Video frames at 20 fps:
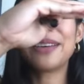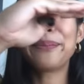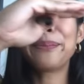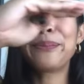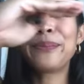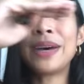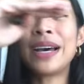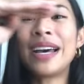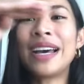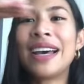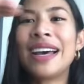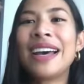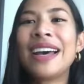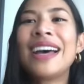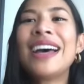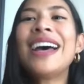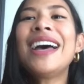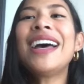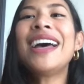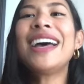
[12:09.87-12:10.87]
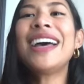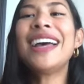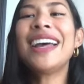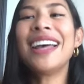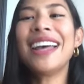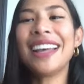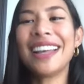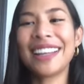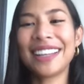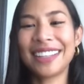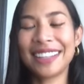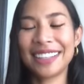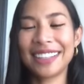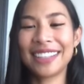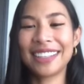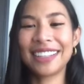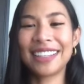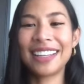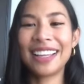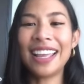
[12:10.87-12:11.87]
ma,
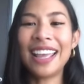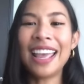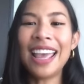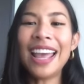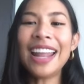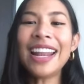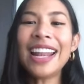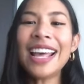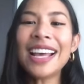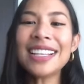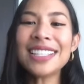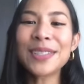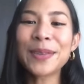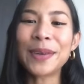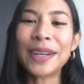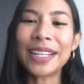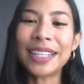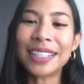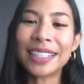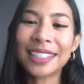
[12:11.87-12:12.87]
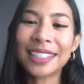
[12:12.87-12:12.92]
and last one.